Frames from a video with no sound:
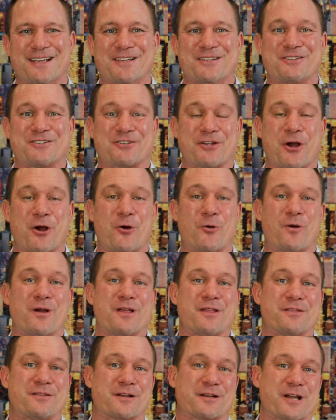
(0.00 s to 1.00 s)
So,
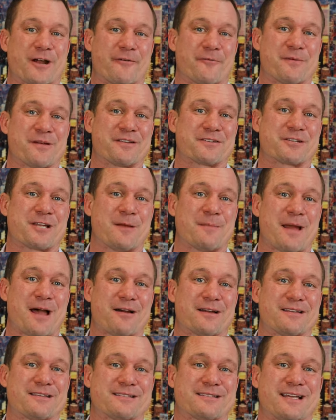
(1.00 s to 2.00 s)
the government has come
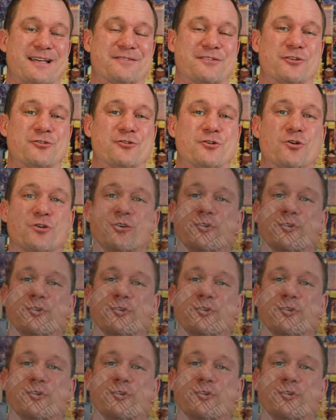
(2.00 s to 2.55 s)
out and said the new